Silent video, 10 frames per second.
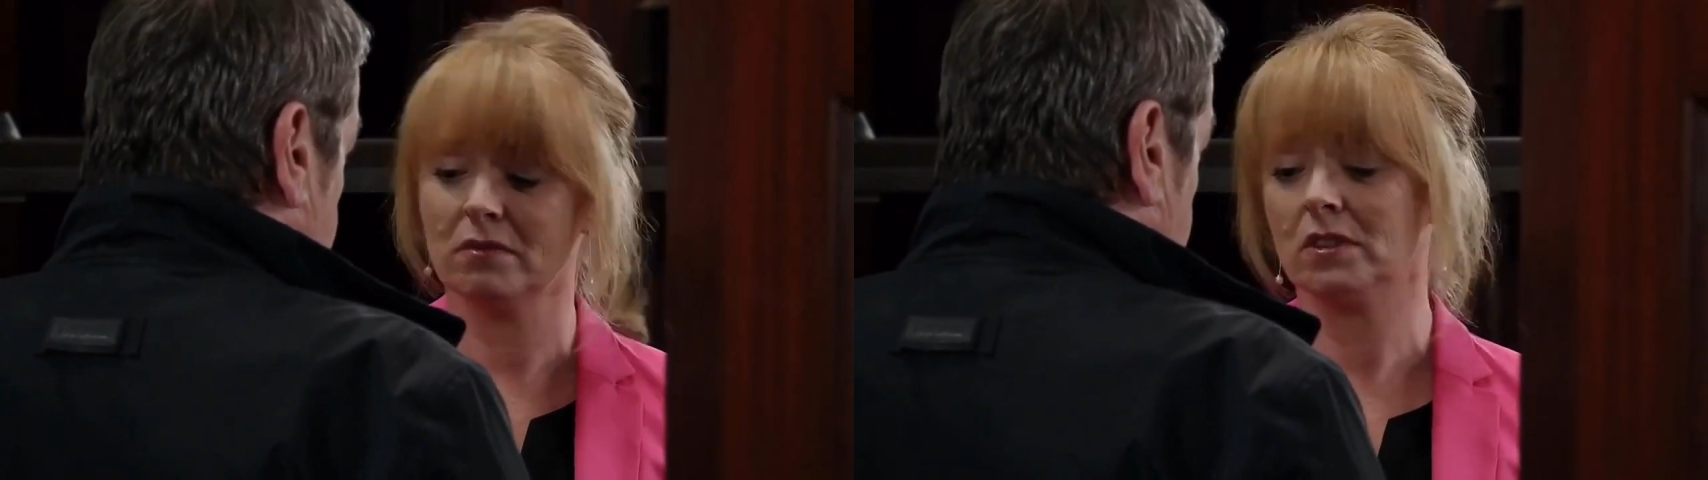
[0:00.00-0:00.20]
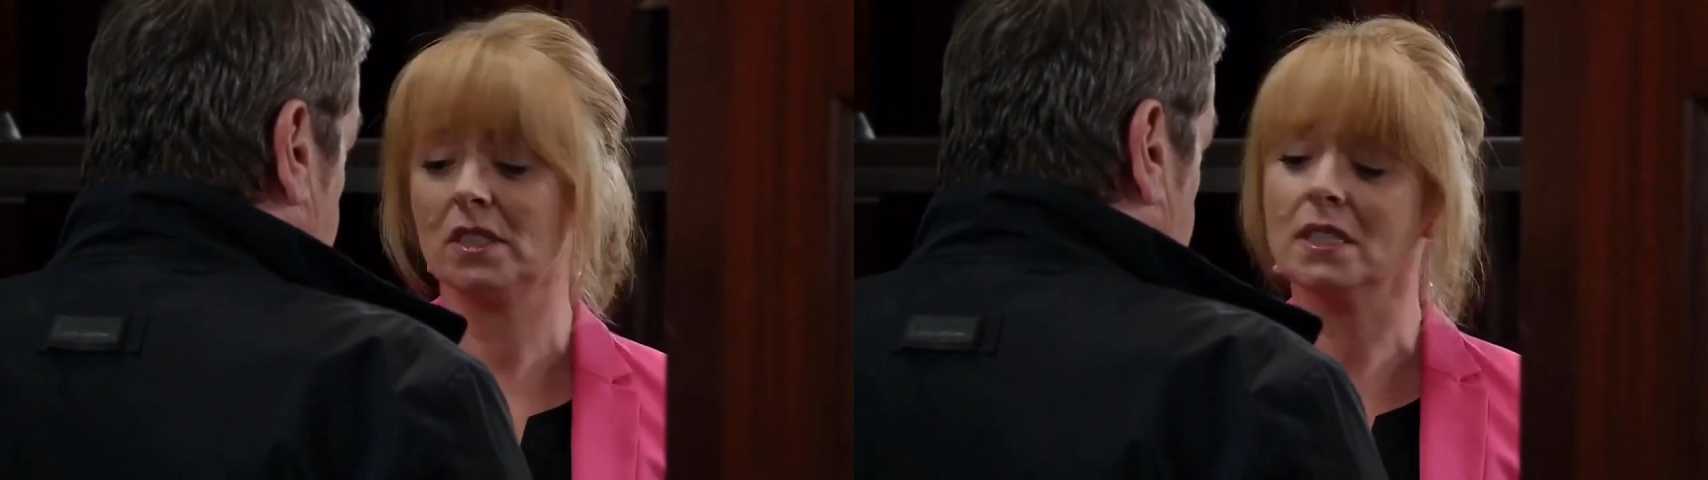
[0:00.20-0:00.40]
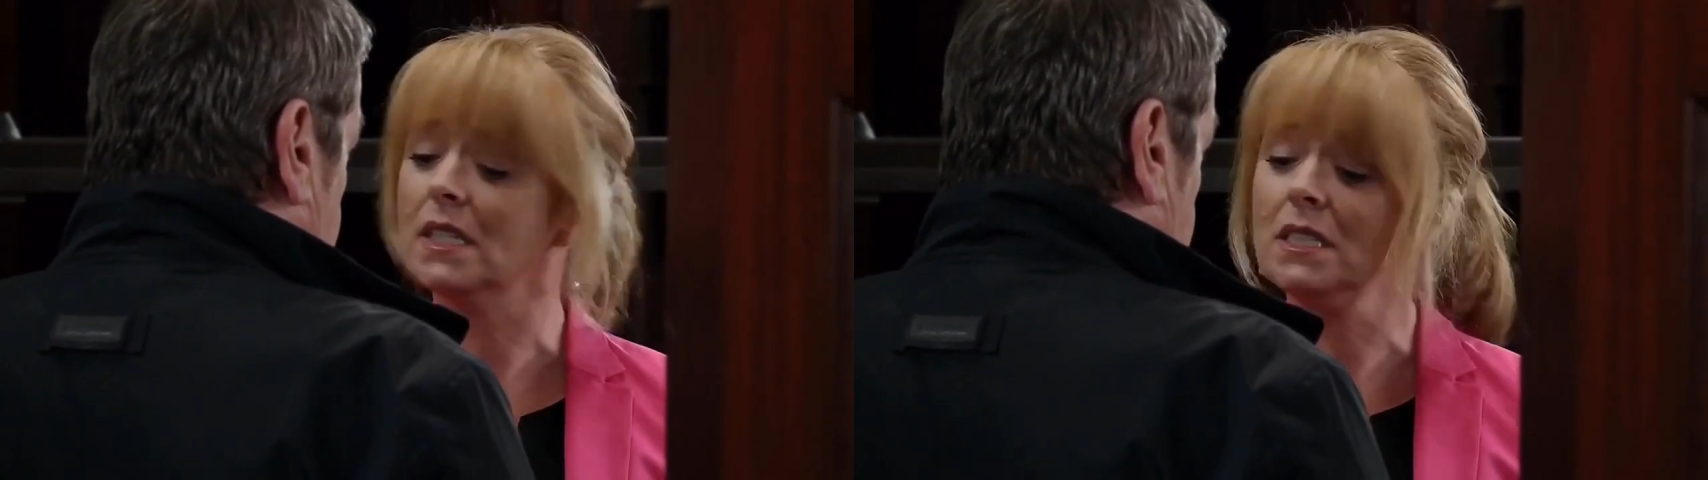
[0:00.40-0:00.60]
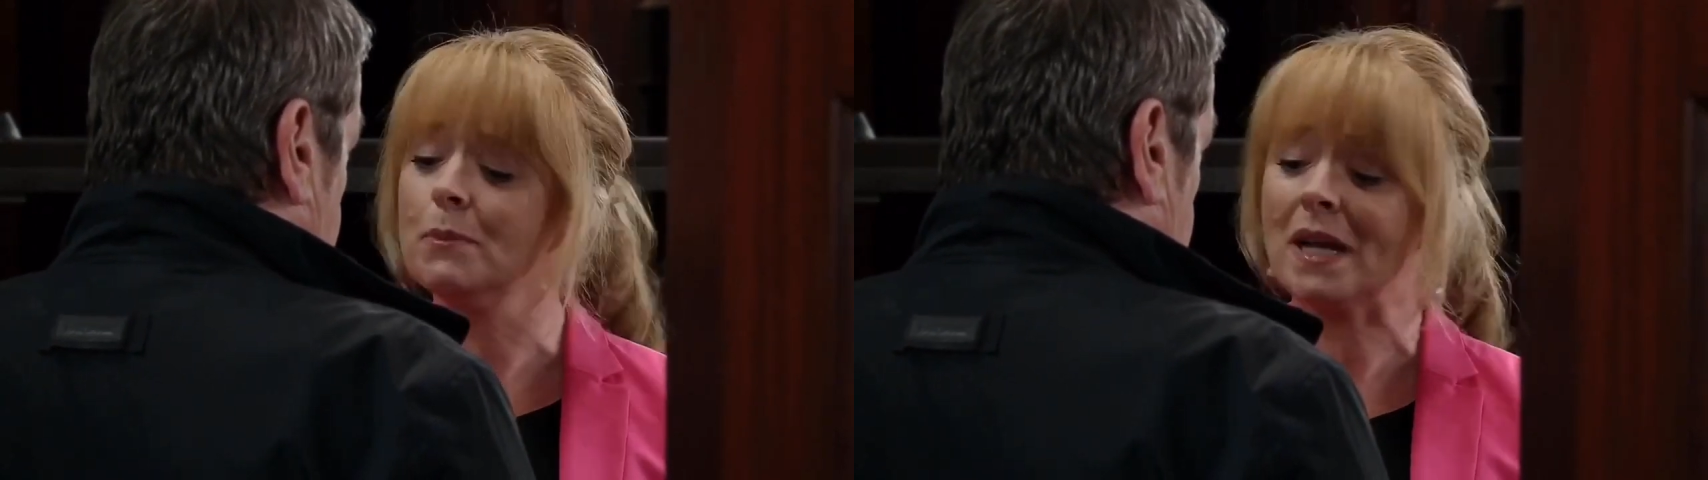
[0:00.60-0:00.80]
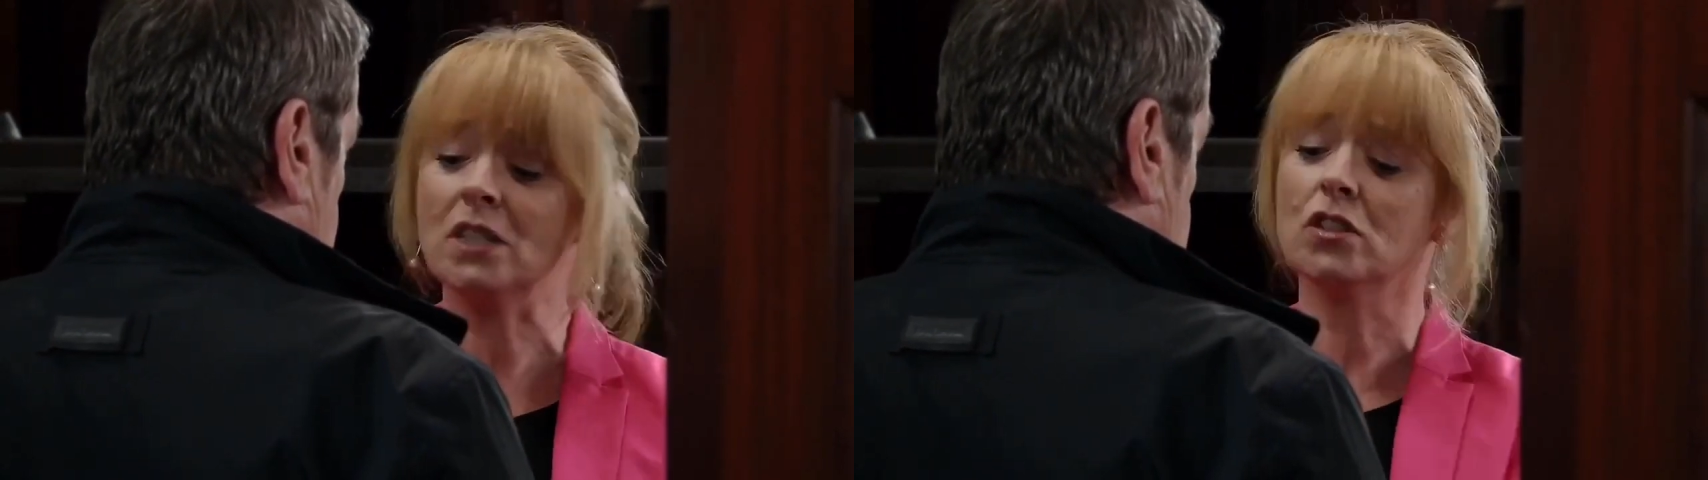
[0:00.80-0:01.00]
she's an
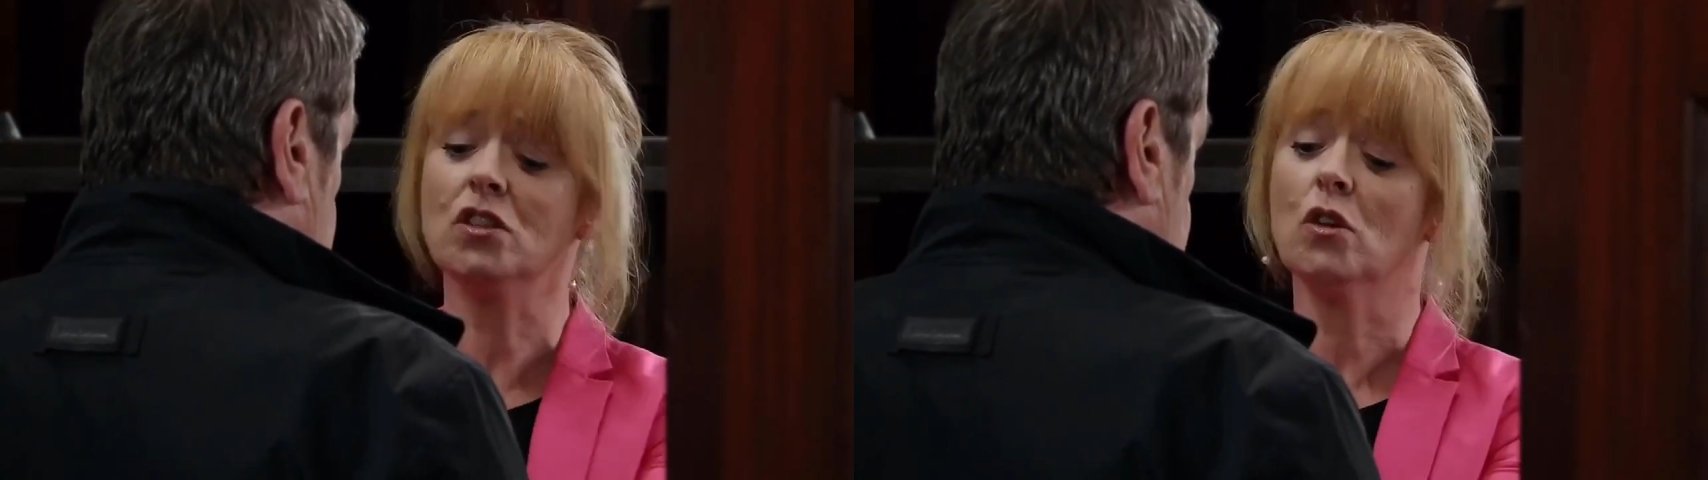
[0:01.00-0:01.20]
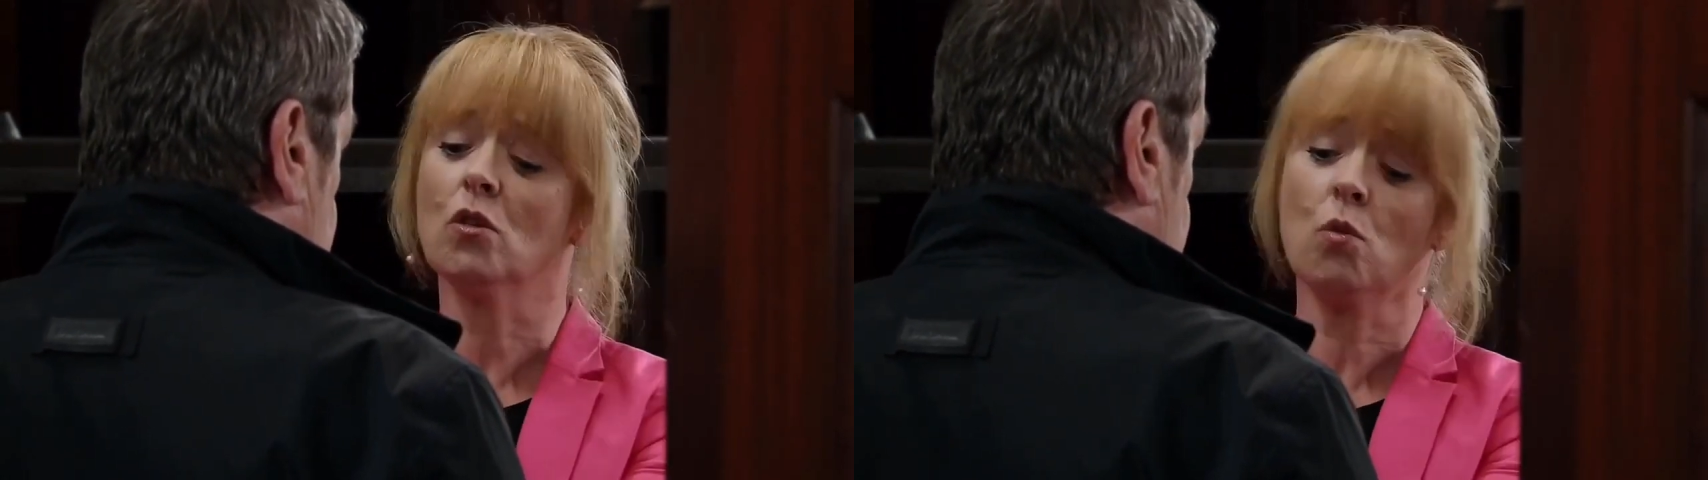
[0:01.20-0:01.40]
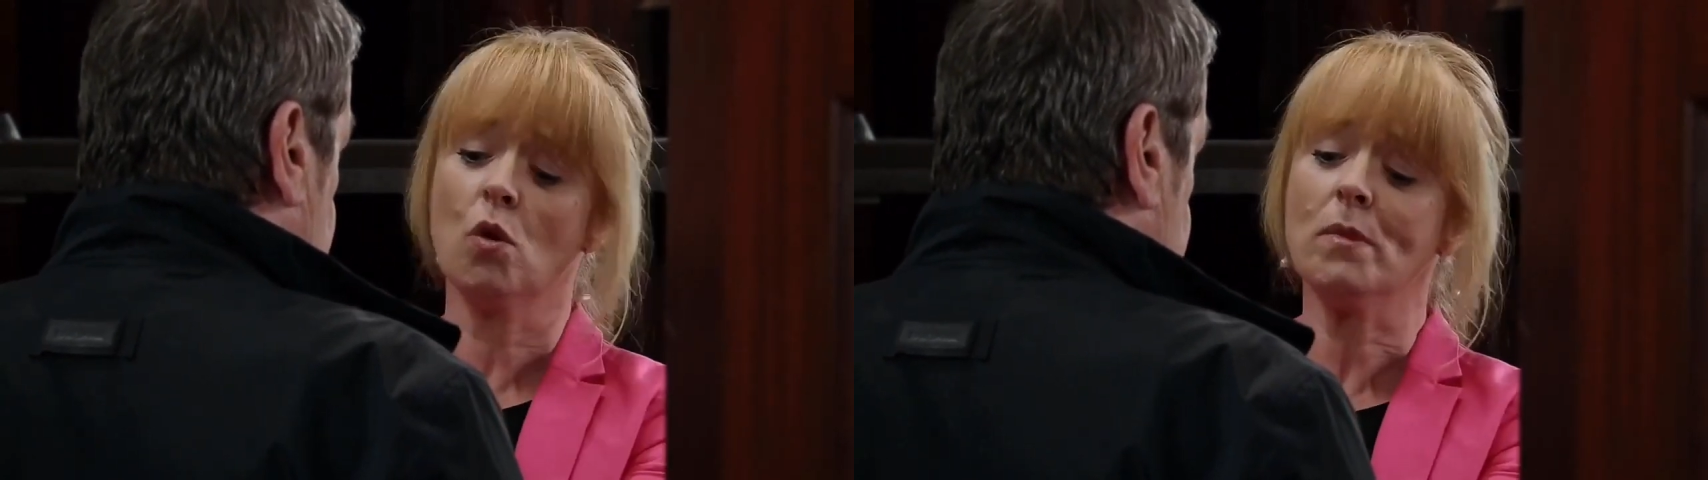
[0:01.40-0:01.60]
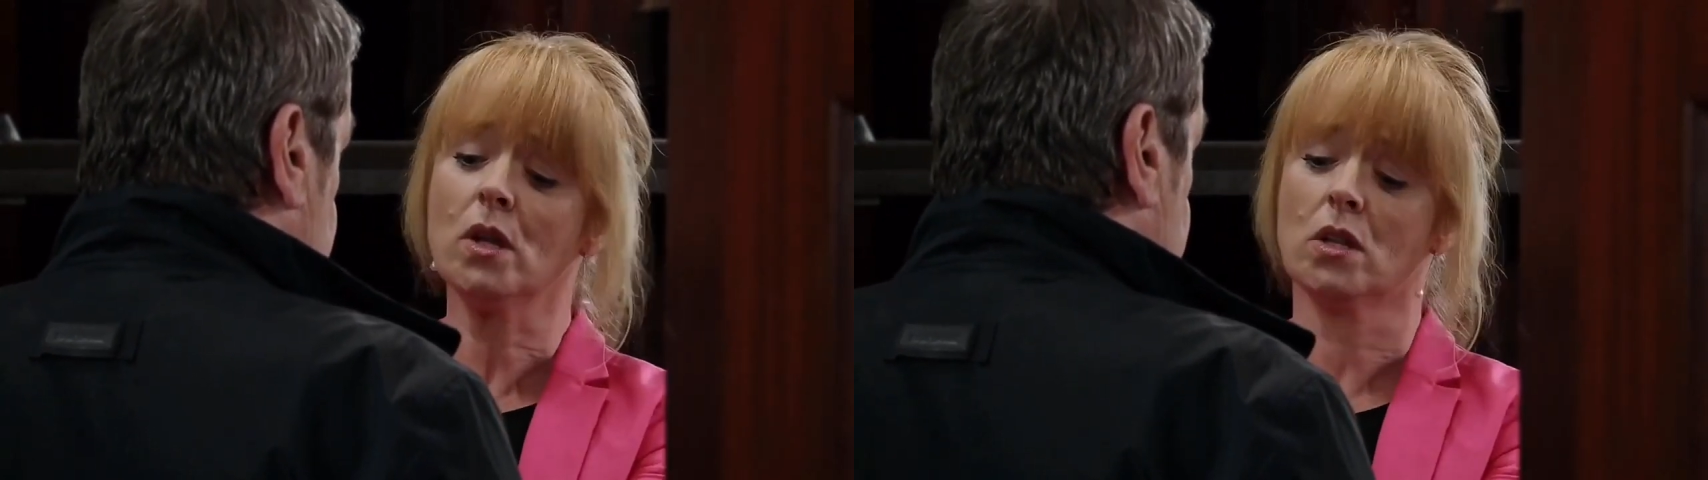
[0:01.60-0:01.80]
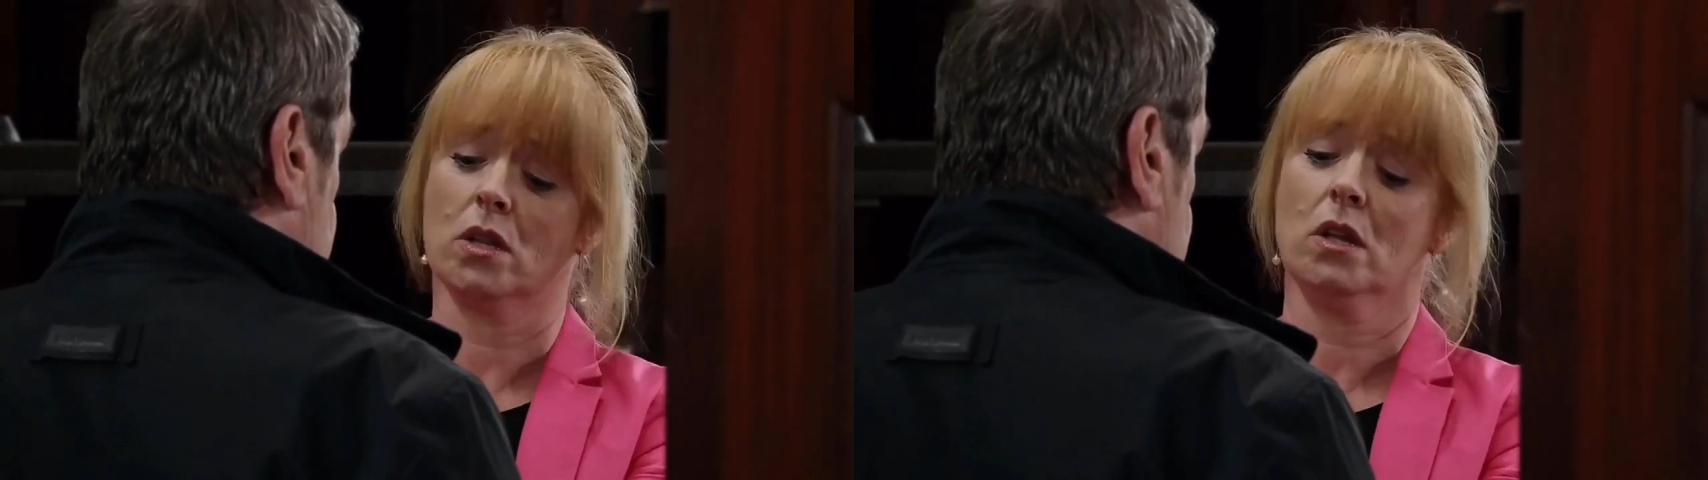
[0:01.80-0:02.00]
independent young woman,